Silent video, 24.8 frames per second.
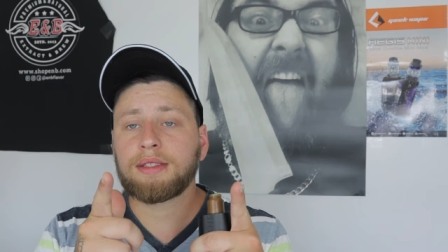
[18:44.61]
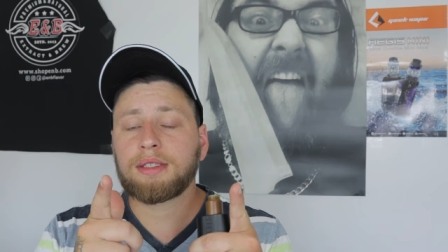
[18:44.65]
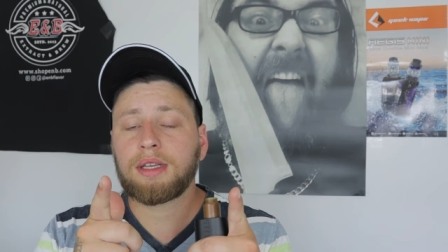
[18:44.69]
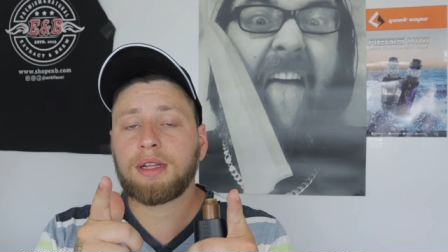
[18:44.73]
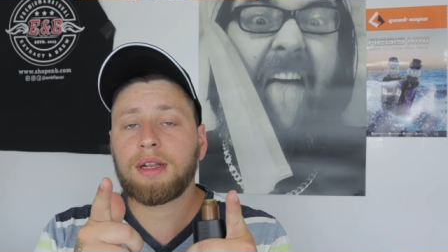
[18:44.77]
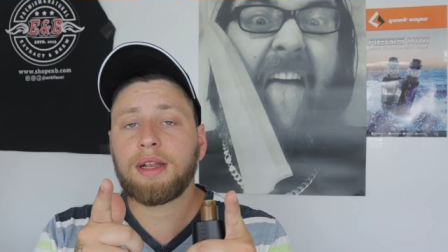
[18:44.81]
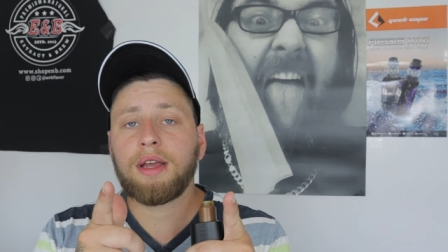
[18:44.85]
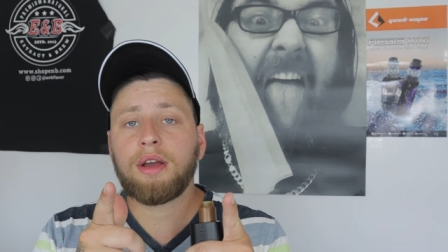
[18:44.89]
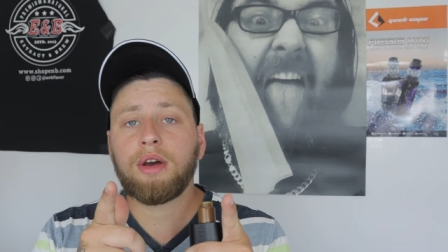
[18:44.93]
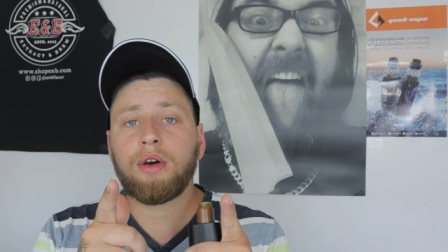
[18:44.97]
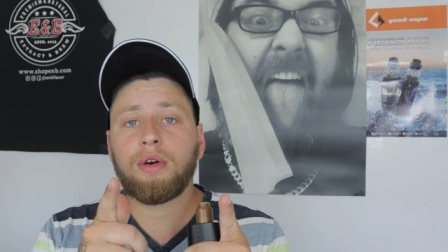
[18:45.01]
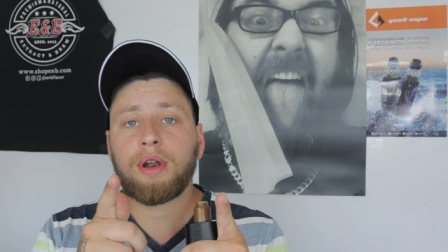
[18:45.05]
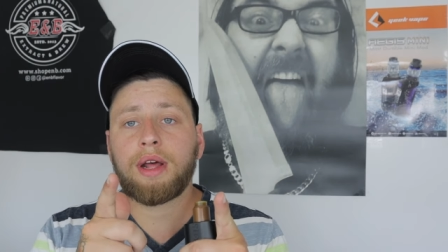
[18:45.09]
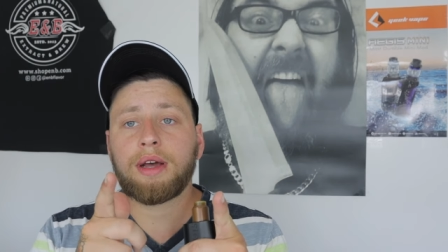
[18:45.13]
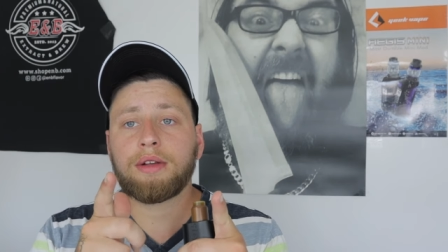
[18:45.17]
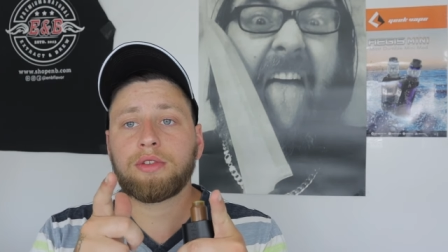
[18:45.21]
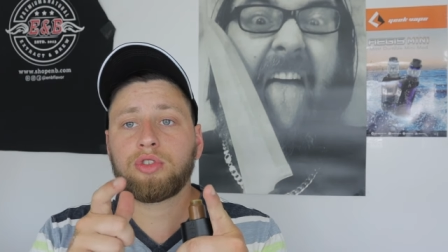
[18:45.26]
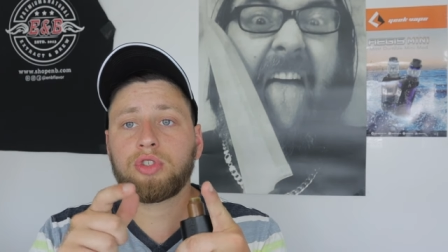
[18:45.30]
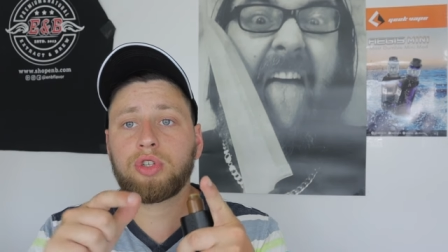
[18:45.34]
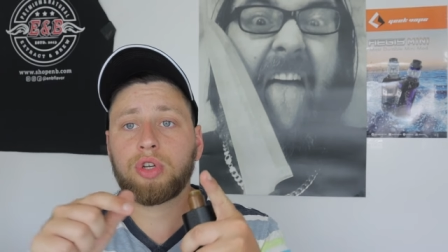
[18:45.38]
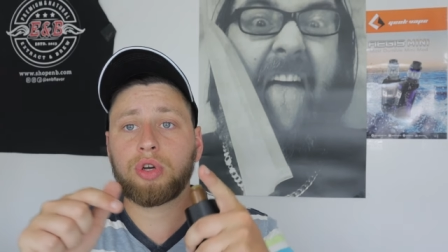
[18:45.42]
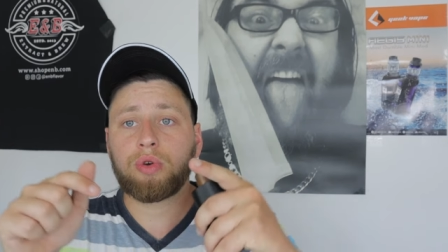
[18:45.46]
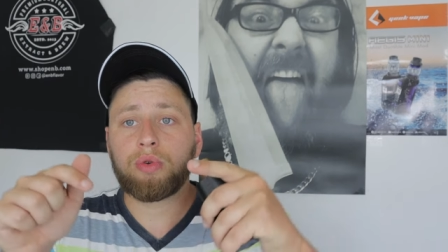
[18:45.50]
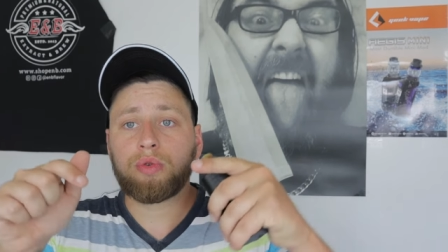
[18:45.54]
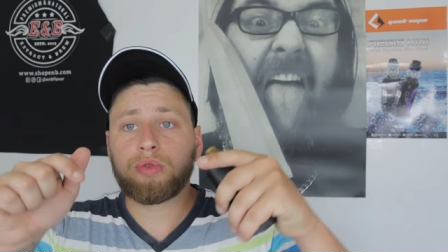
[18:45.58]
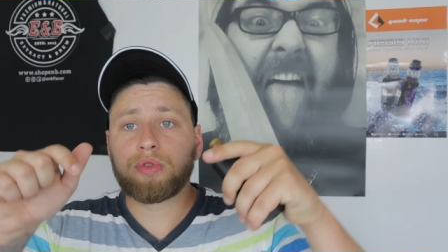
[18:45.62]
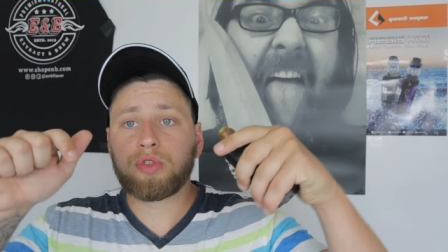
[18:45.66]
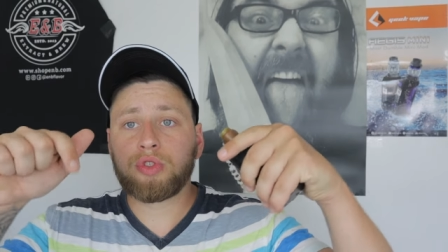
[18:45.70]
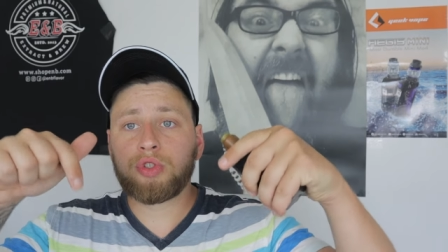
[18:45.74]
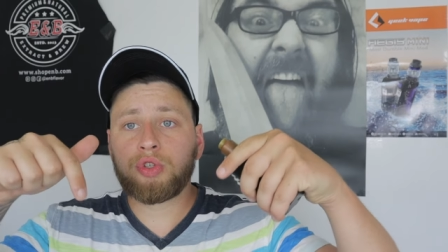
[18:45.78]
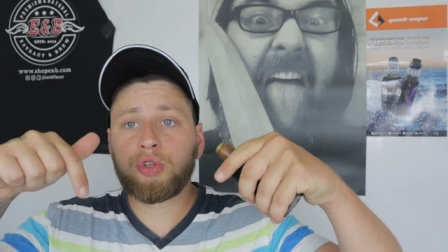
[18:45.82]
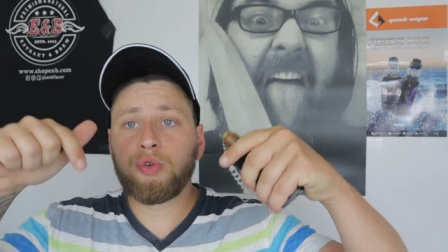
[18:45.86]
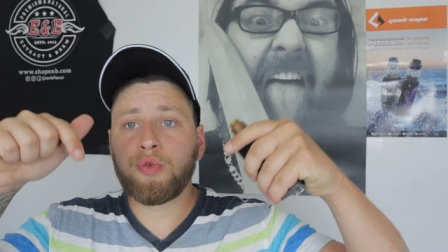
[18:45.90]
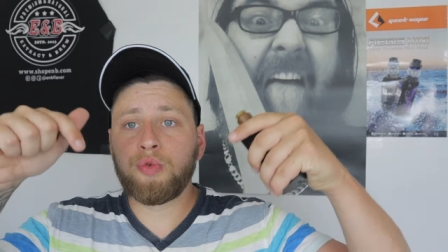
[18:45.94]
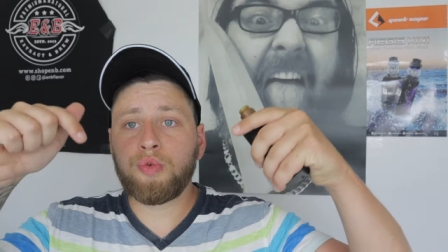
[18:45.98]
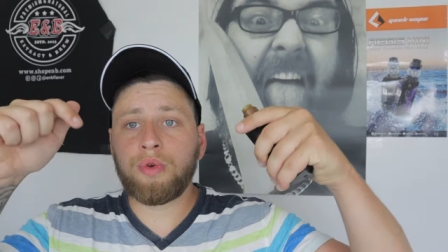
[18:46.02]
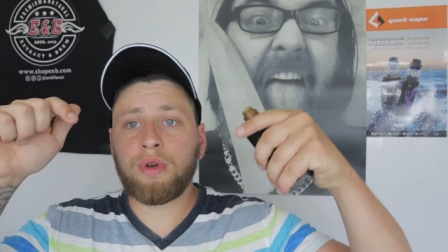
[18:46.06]
Sunday Hoedown Show
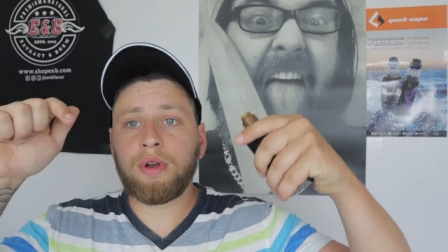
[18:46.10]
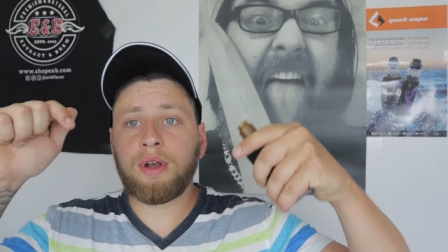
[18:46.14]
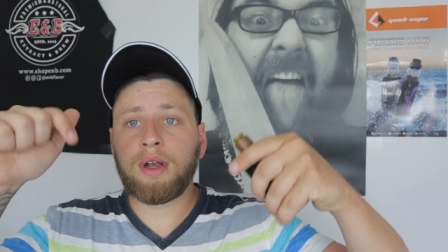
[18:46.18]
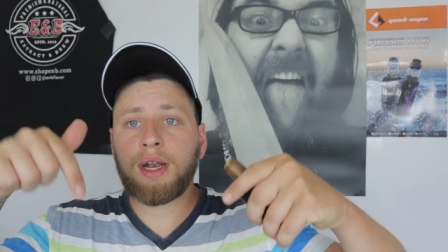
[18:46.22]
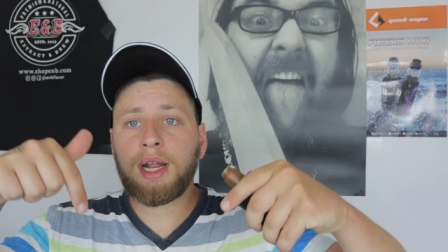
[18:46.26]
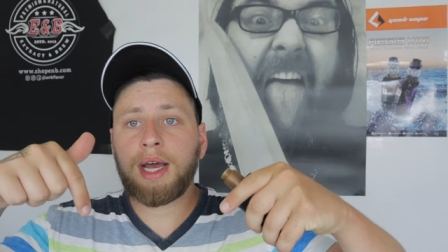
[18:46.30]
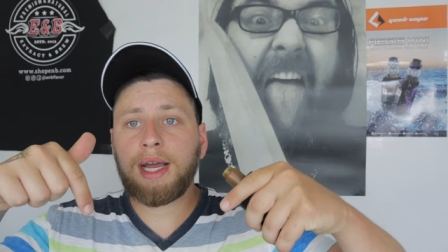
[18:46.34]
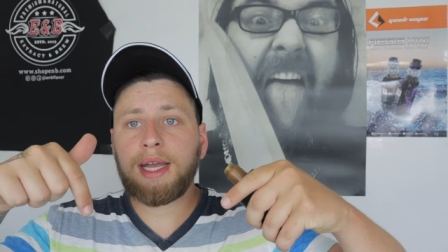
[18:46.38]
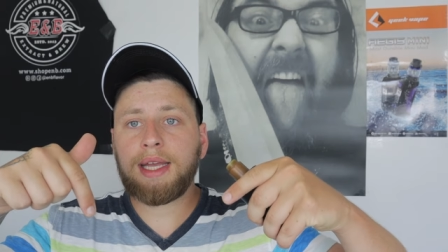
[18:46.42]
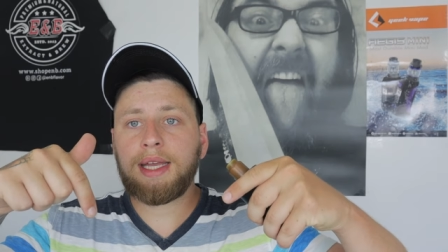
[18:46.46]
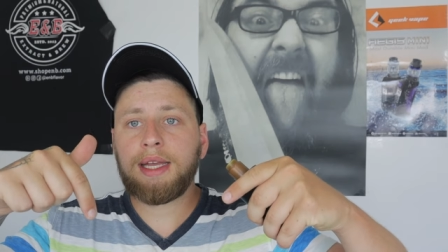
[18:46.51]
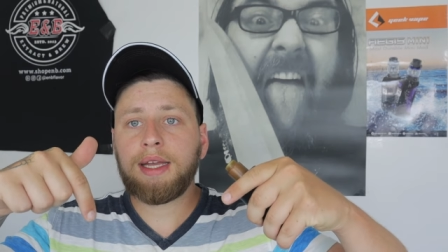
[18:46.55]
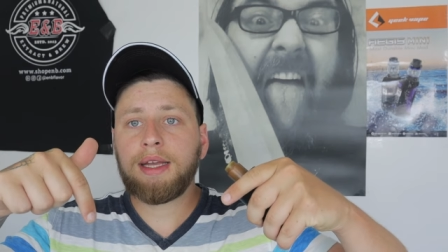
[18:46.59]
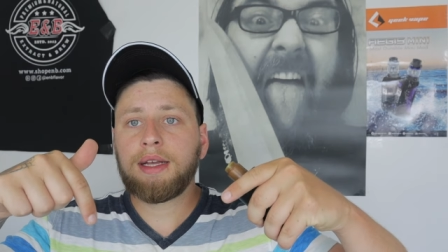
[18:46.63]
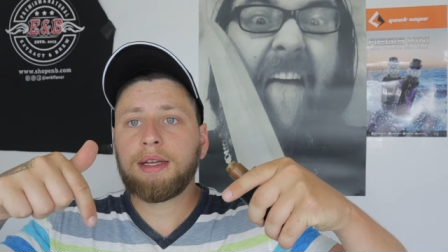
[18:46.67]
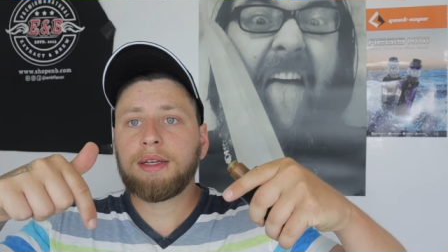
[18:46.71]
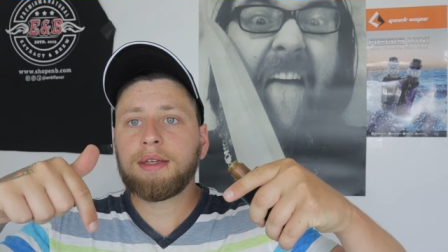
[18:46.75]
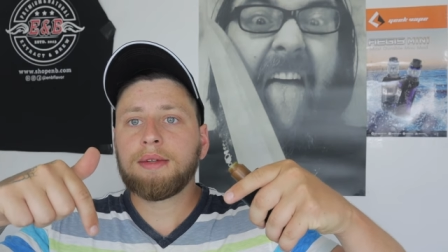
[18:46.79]
tonight.